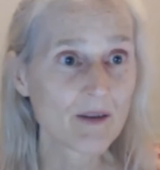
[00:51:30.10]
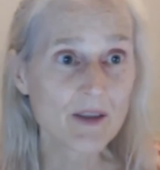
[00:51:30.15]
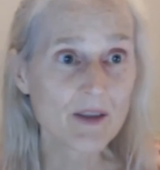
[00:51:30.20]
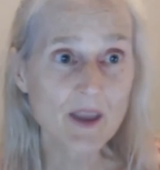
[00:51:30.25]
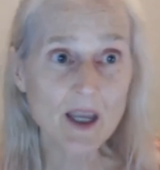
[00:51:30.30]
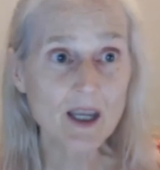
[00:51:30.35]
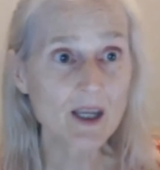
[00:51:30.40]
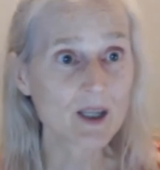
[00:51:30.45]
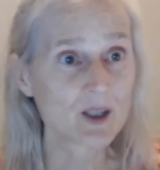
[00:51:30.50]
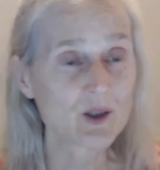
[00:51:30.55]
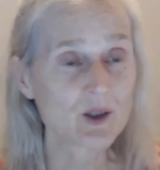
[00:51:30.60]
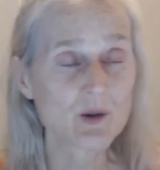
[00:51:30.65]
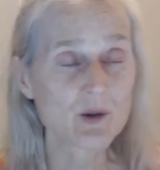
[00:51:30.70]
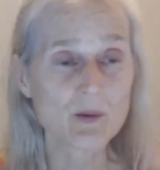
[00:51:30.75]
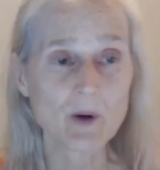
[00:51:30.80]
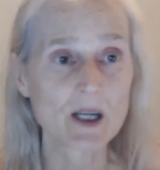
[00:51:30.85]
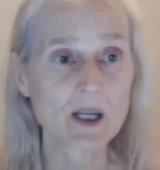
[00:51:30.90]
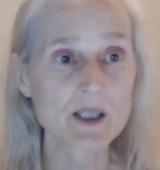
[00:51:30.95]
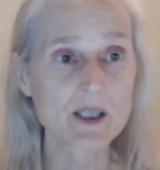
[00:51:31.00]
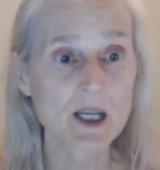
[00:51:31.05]
things
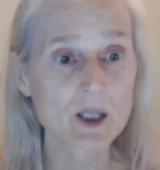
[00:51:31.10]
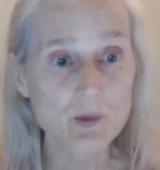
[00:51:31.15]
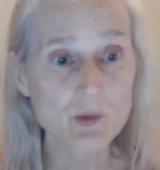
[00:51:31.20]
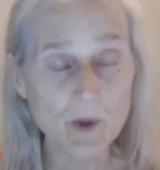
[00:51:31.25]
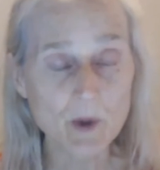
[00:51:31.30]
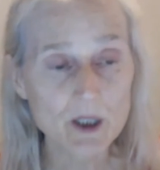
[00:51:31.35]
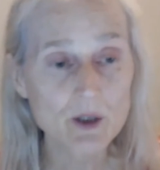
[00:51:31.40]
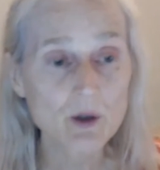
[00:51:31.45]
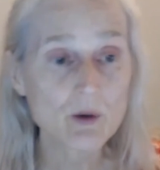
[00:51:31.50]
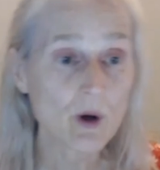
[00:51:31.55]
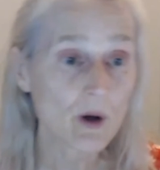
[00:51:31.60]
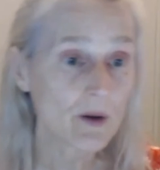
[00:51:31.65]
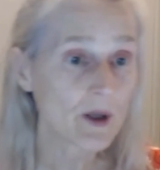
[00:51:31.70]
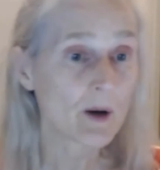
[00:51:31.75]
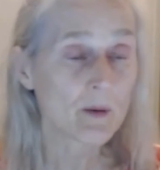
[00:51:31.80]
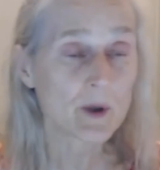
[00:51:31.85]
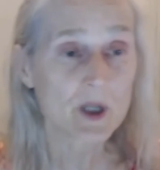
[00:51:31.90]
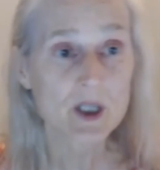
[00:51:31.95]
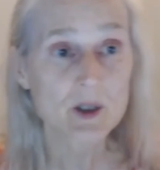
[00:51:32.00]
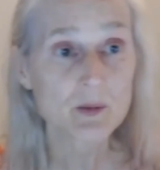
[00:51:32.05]
where it says, well, you know, there
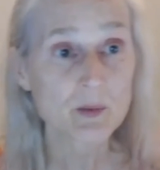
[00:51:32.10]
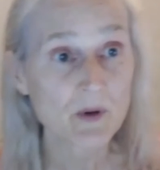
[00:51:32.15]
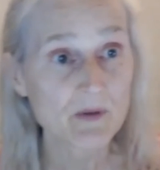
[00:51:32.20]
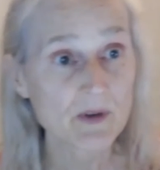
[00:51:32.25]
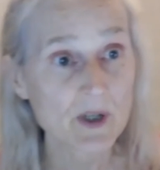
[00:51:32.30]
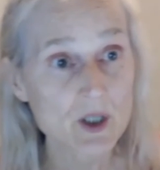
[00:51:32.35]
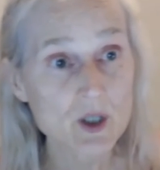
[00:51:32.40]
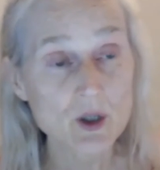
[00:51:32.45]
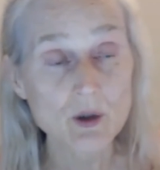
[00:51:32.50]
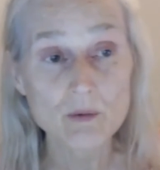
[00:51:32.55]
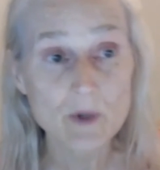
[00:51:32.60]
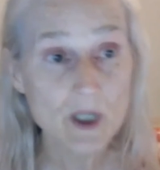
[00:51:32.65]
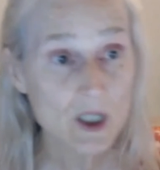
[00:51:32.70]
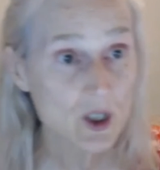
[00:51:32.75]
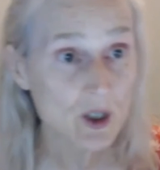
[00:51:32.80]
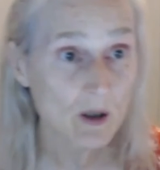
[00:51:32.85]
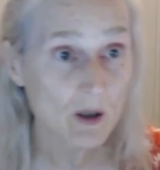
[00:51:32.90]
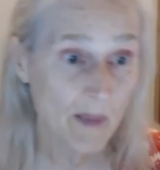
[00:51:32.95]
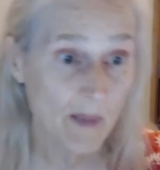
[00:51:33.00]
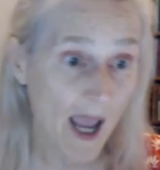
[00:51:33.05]
were these provincial
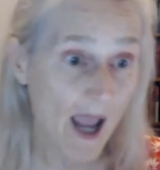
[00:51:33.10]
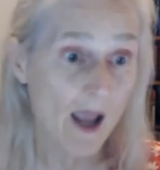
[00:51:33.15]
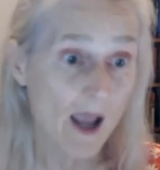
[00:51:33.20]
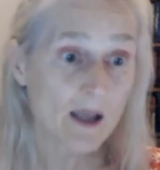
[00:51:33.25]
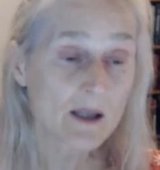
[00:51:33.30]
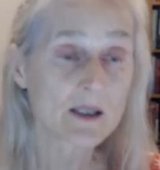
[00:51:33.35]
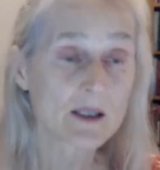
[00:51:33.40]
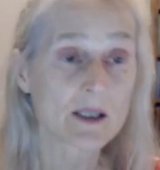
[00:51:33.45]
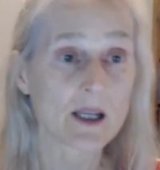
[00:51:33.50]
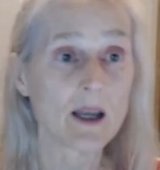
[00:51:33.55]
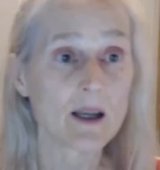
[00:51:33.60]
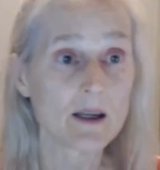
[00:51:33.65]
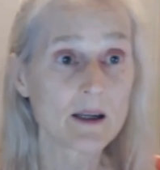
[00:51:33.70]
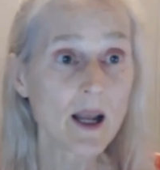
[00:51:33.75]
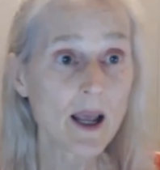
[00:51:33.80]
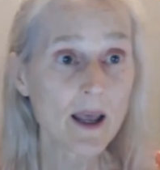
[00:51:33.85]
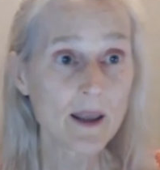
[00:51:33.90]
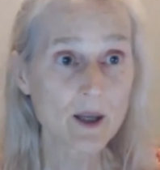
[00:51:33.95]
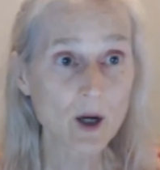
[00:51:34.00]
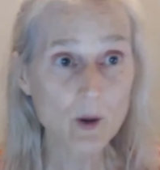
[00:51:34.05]
regional banks and
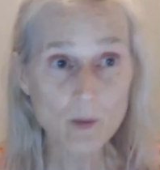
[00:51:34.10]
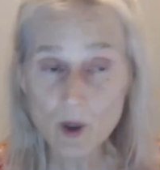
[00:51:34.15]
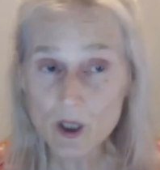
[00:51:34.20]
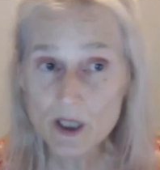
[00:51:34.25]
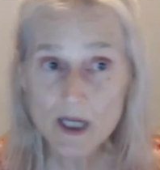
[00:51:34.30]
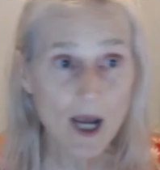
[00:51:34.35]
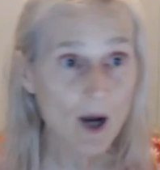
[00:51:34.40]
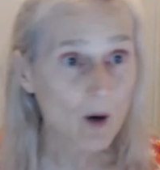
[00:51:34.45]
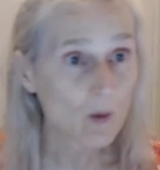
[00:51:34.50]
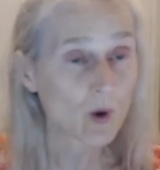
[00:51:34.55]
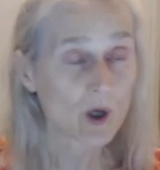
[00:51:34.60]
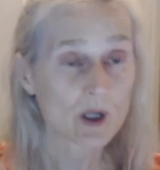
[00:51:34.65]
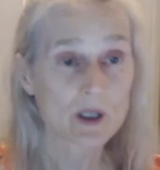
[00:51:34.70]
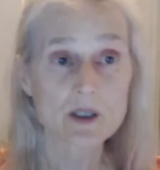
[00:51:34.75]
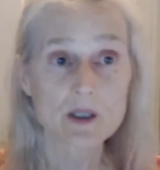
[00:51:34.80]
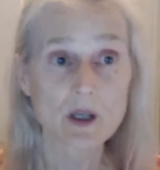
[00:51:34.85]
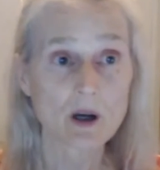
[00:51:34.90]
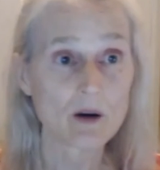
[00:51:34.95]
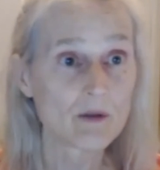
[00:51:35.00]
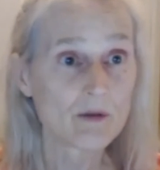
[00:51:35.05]
there were
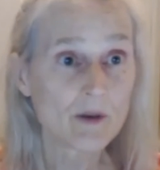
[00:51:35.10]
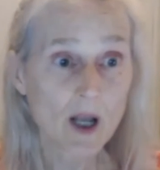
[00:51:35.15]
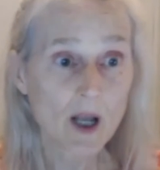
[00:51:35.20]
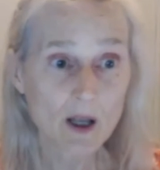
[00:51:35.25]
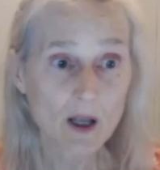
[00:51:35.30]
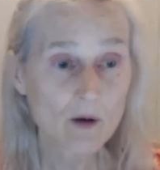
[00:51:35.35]
networks of